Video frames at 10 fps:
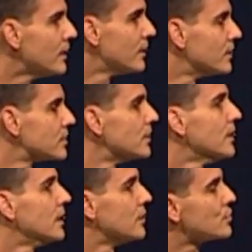Listen,
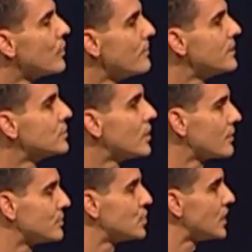here's why because God
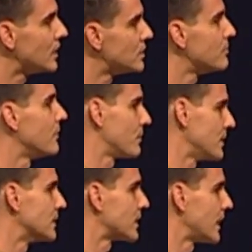was changing me from the
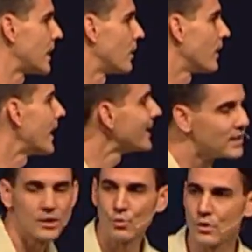inside out. I had to
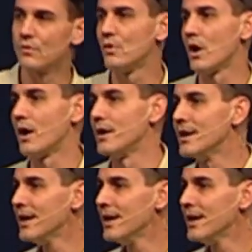get the Word of God